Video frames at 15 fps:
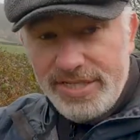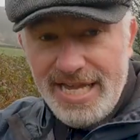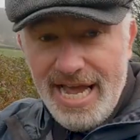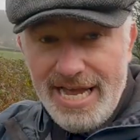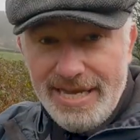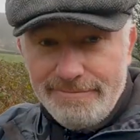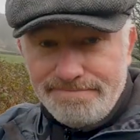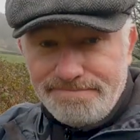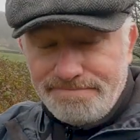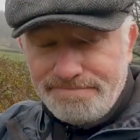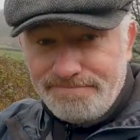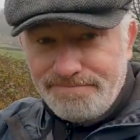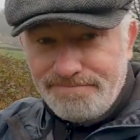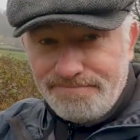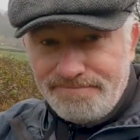was I?
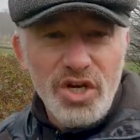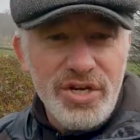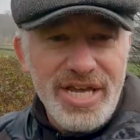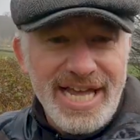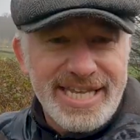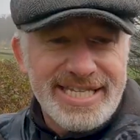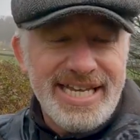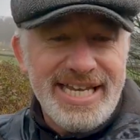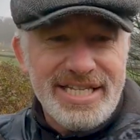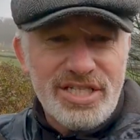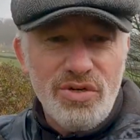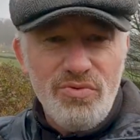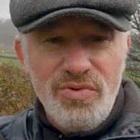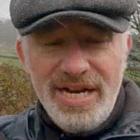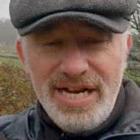So yes,
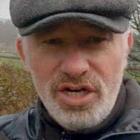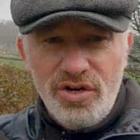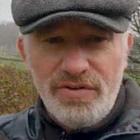it's a really